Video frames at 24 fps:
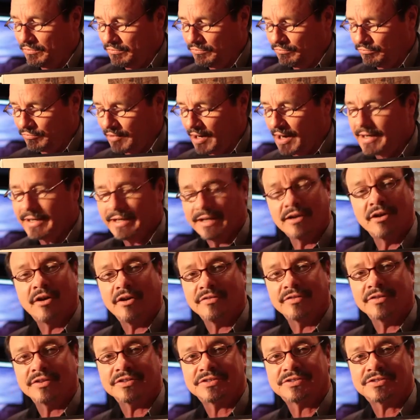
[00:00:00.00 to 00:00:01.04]
writing
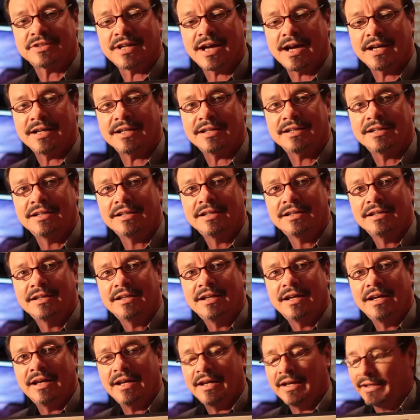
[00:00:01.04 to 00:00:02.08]
on this site,
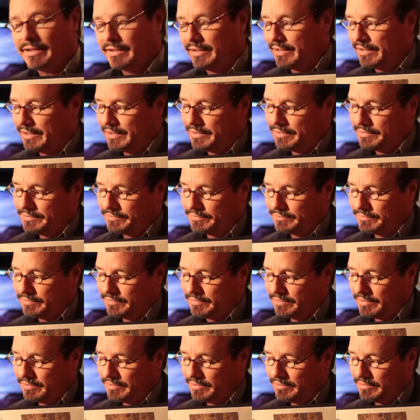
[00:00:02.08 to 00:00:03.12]
and I
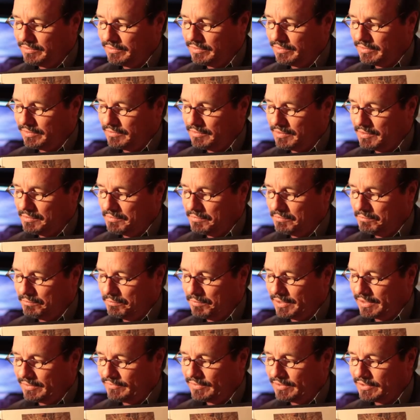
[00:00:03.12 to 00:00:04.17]

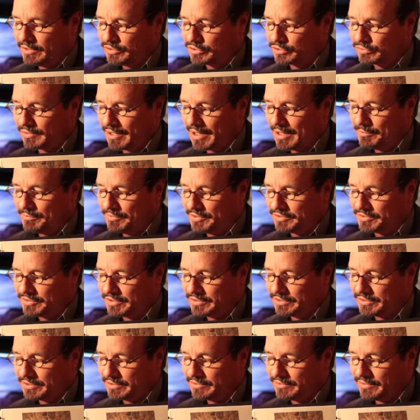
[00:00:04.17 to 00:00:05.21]
believe he described this
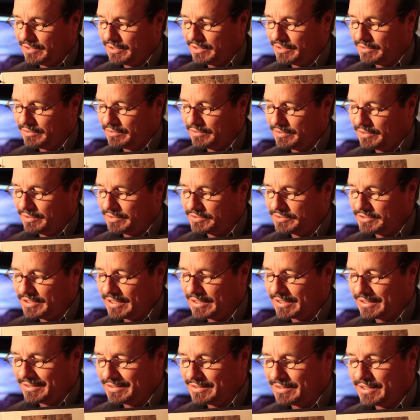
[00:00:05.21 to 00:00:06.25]
as a
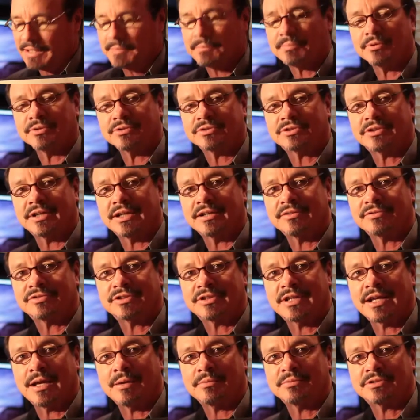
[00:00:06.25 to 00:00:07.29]
second temple set of
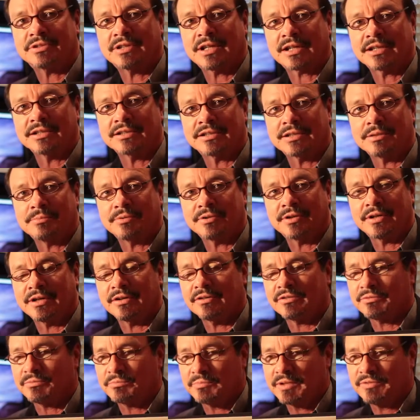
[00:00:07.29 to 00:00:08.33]
steps. Second temple
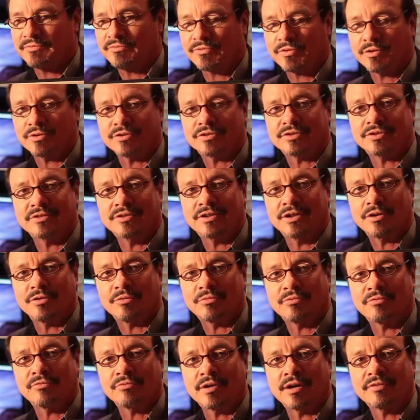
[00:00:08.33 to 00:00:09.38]
era would be first, you know,
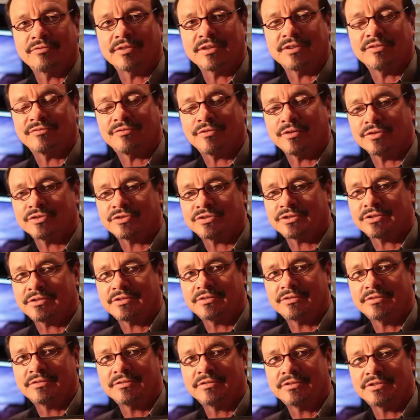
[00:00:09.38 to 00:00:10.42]
roughly the
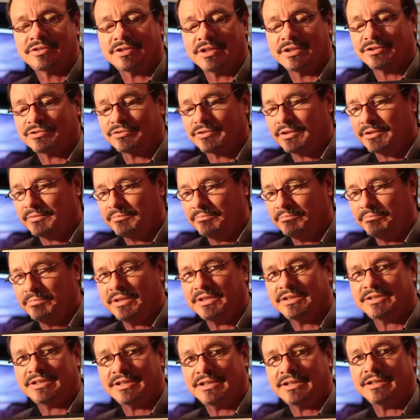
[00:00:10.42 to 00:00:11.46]
1st century
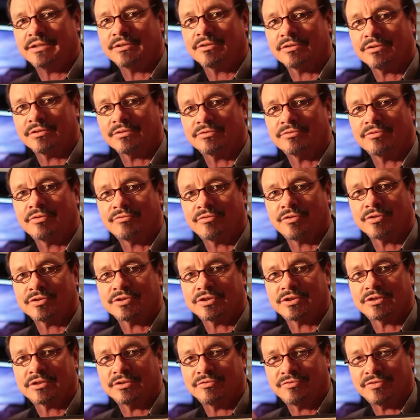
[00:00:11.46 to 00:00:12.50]
BCE or
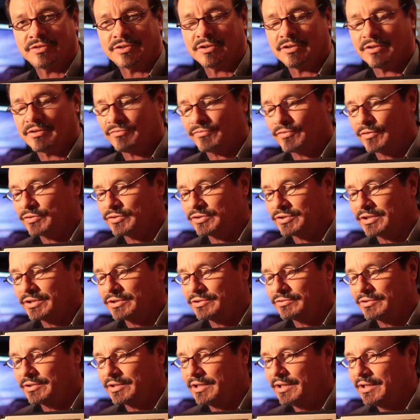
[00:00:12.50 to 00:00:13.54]
1st to 1st
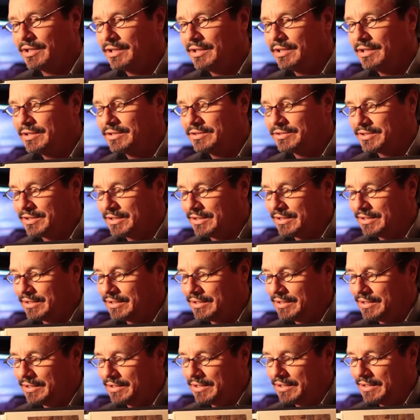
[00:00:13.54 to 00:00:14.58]
century CE.
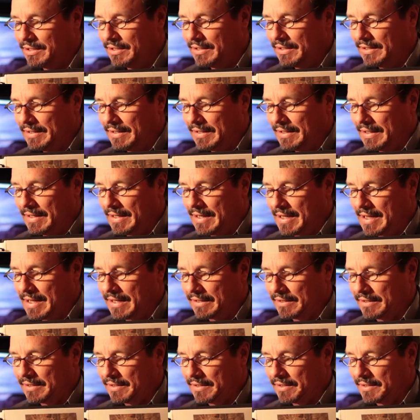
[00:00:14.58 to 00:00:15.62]

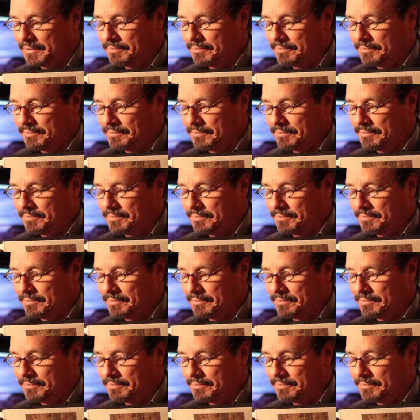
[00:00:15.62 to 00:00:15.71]
And